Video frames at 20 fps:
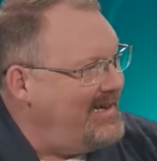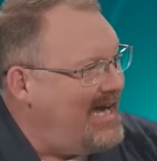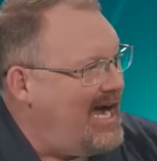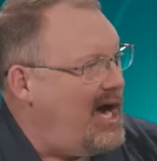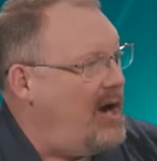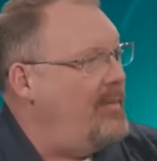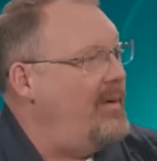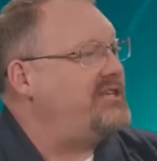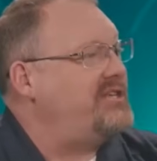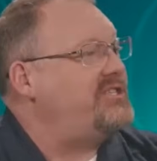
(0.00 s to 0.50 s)

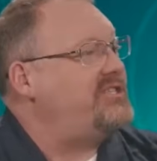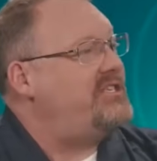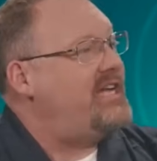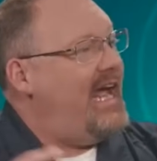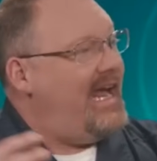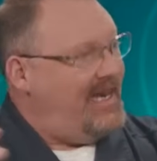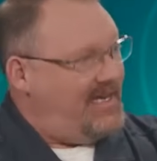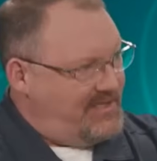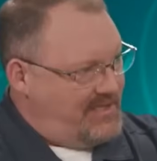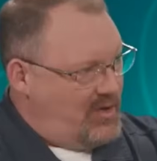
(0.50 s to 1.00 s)
how much
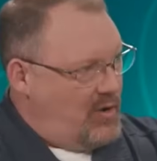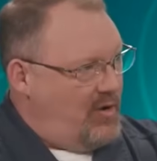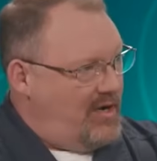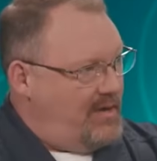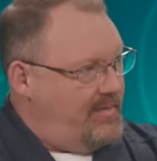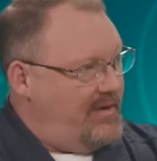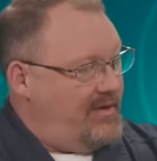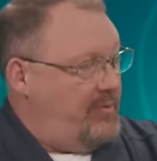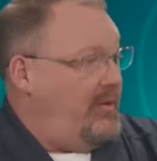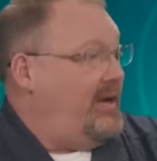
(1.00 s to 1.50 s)
data is going
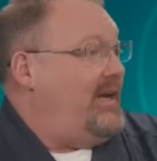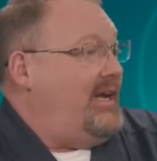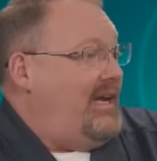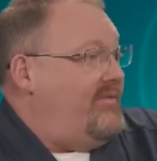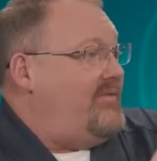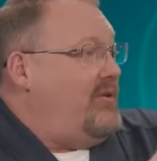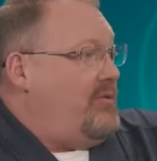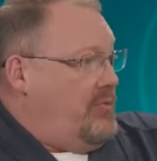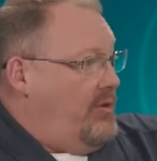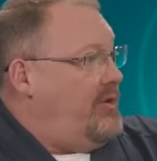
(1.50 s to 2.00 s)
to be there. We can
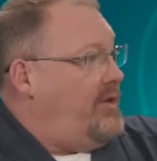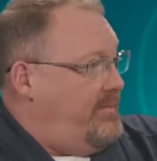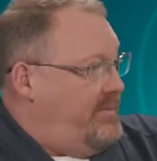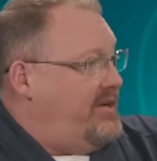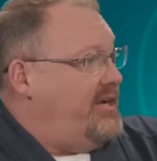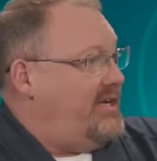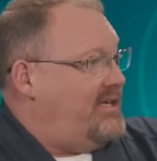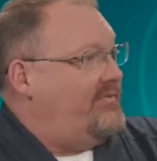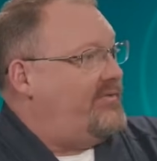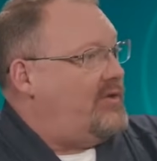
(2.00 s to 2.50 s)
give you a really
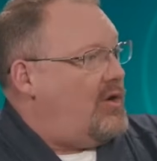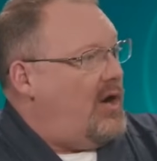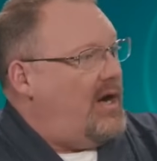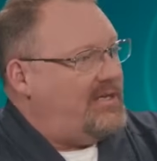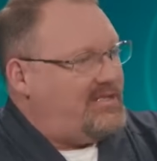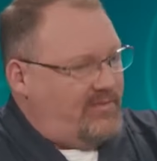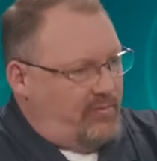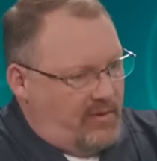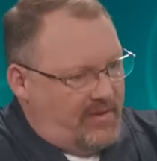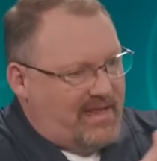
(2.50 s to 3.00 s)
predictive
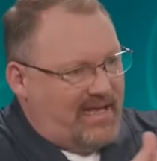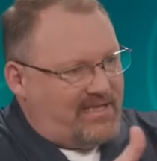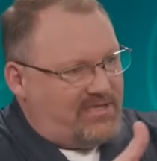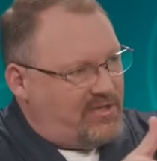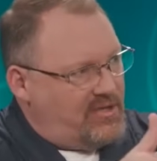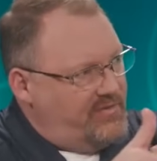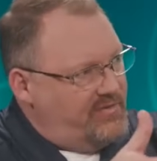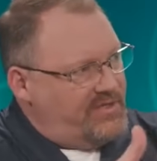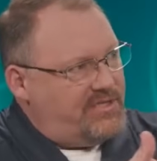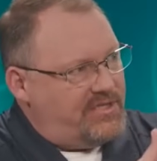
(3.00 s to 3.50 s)
cost of what that
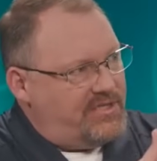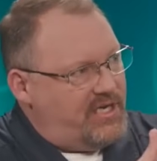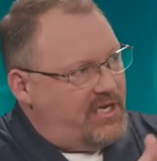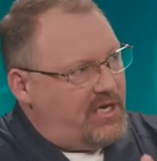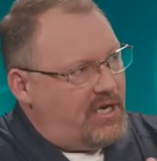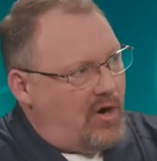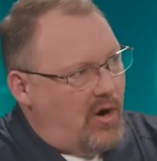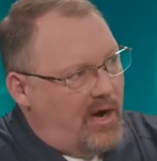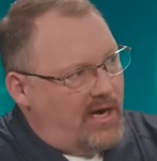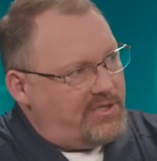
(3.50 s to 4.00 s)
service is going
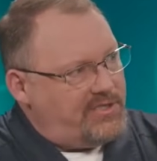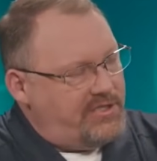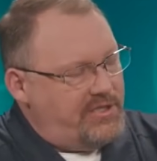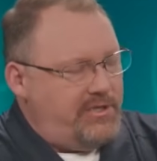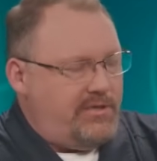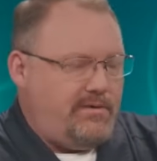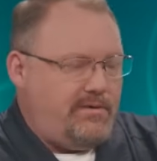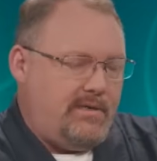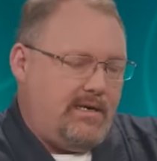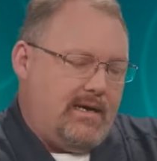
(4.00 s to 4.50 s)
to cost
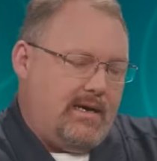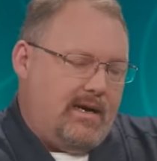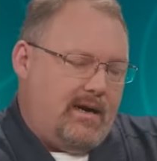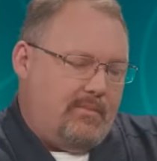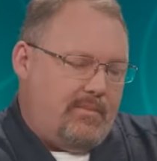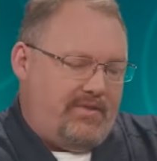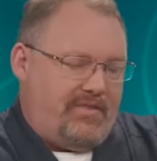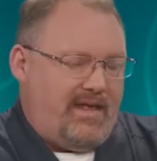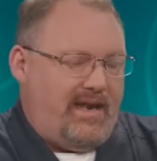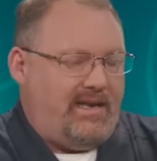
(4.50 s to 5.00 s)
you,
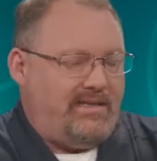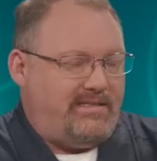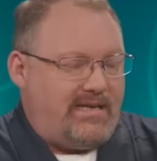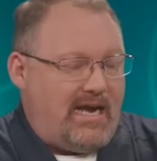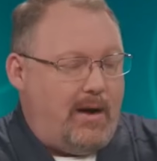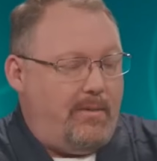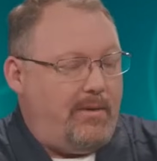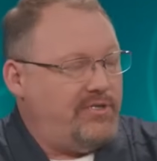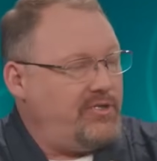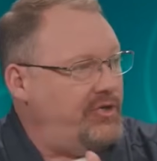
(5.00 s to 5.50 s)
but then it's
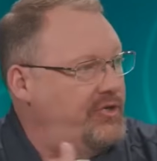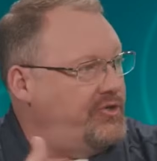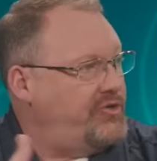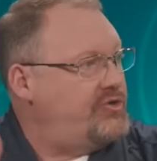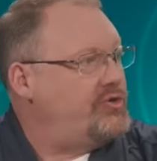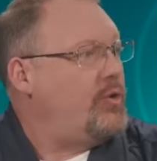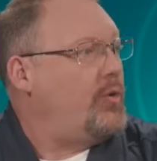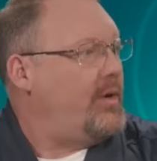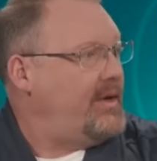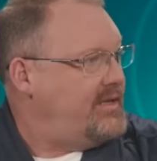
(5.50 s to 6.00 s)
how much are you
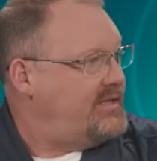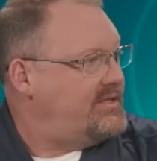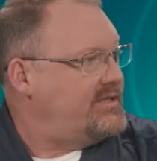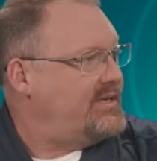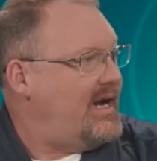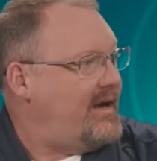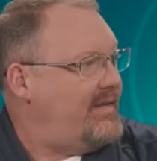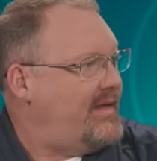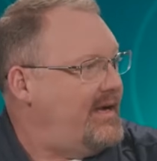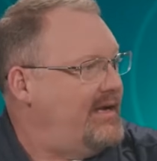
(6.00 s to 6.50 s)
storing
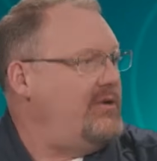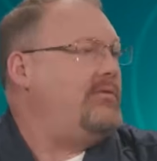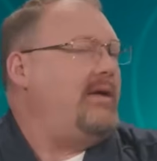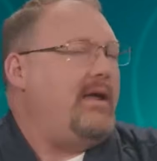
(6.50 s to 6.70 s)
inside of that.